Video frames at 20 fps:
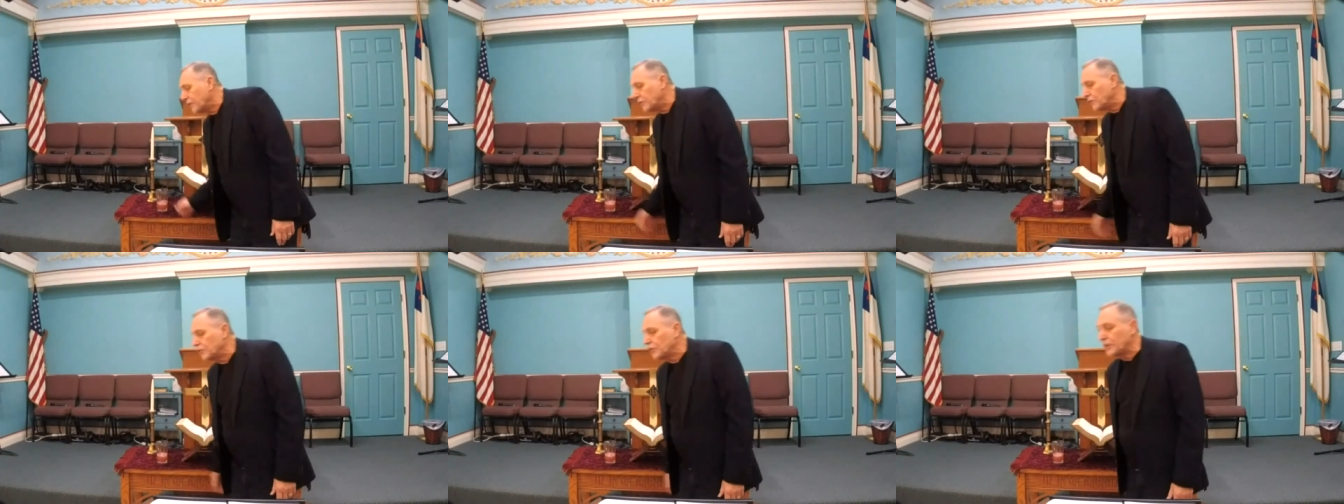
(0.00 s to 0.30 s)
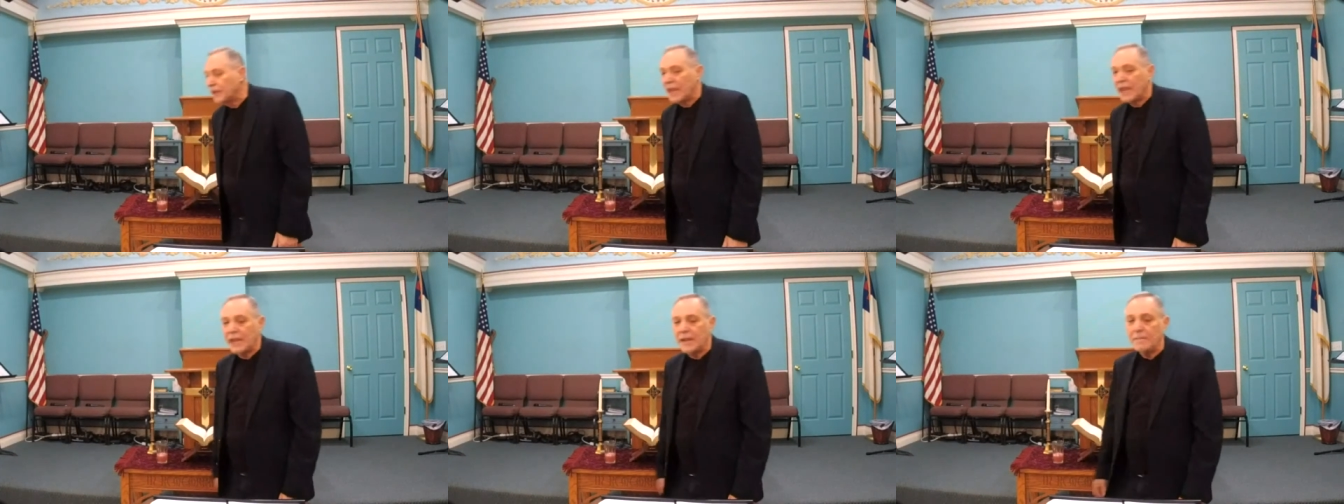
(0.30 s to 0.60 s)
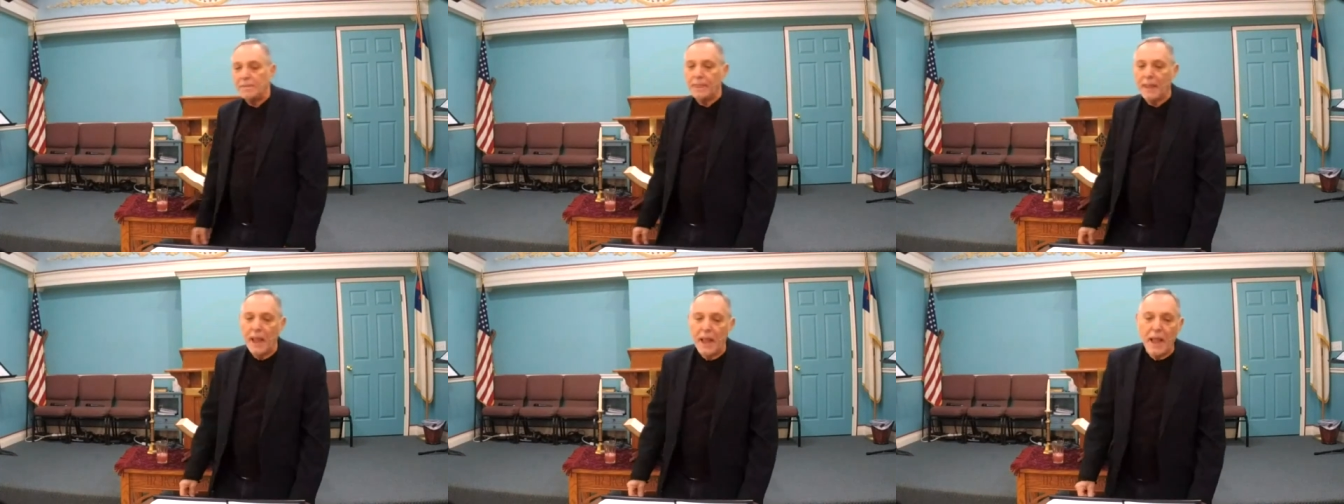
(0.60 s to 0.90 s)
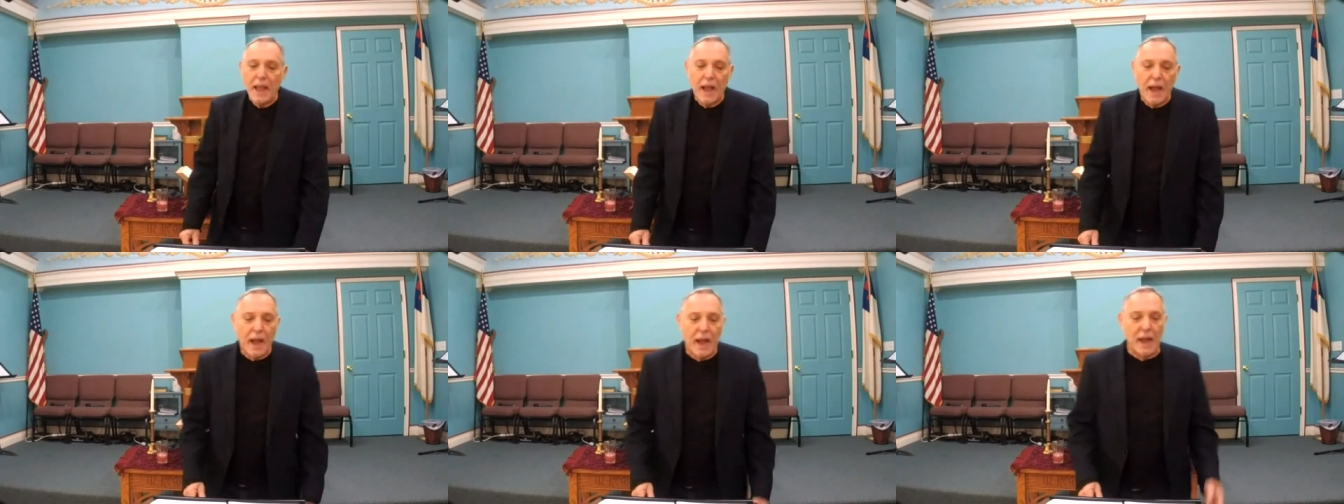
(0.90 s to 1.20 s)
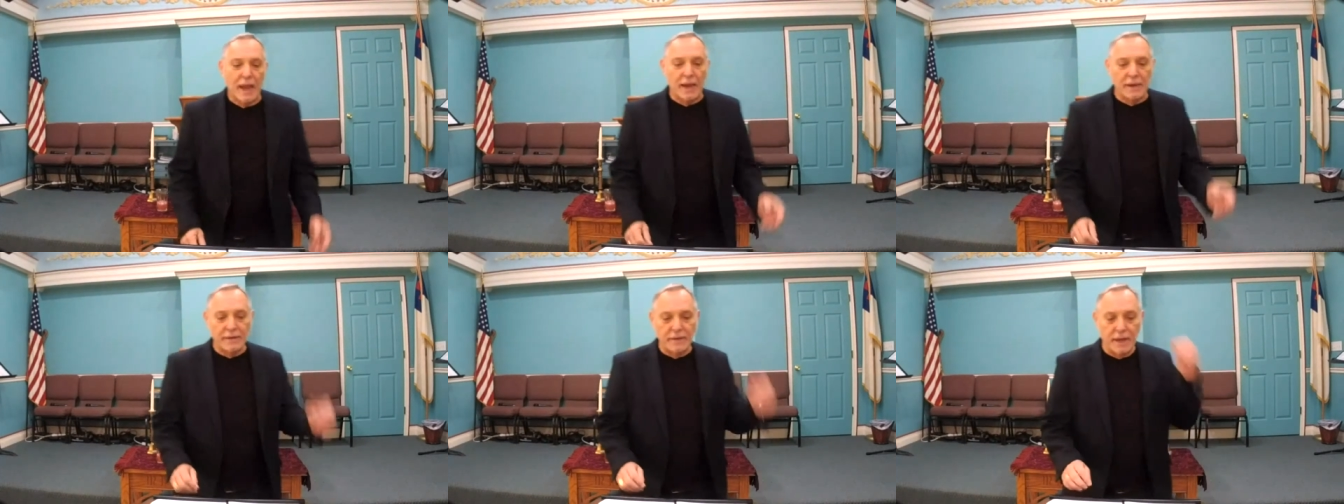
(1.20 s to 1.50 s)
with you today,
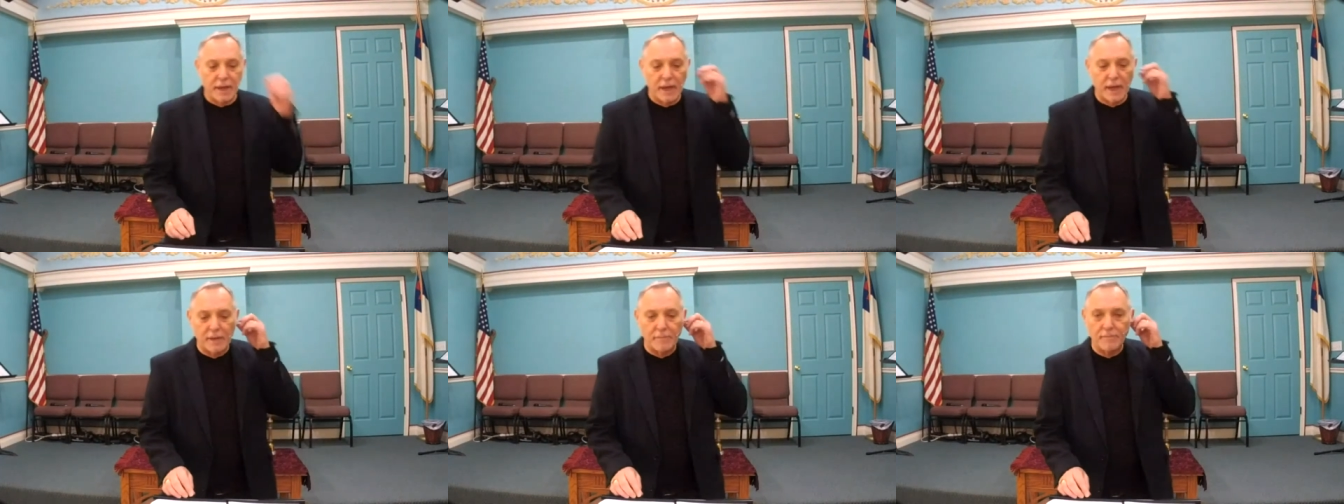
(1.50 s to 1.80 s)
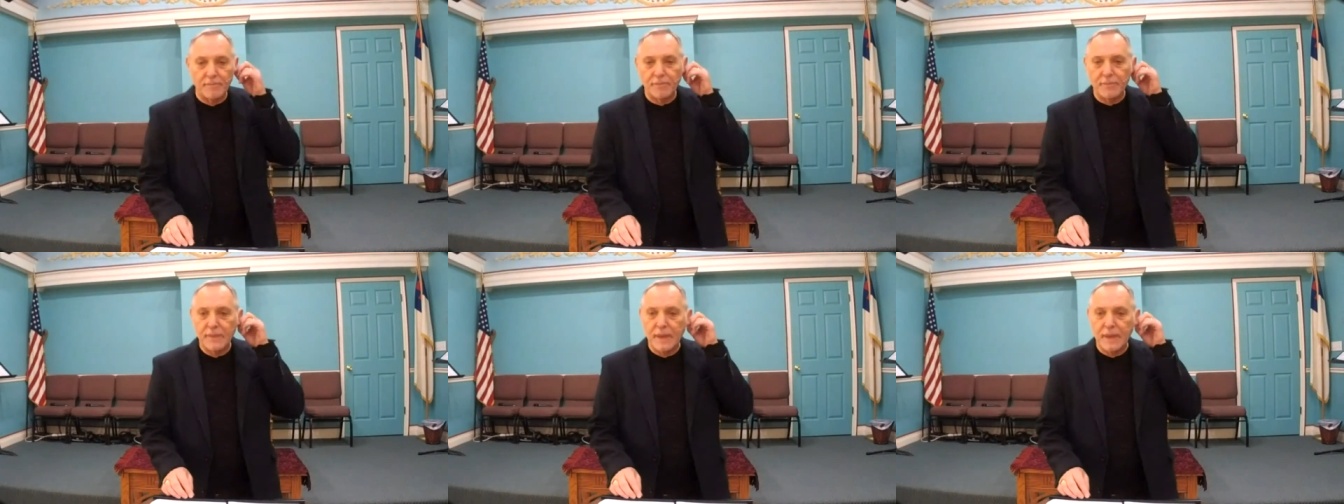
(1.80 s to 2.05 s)
and uh,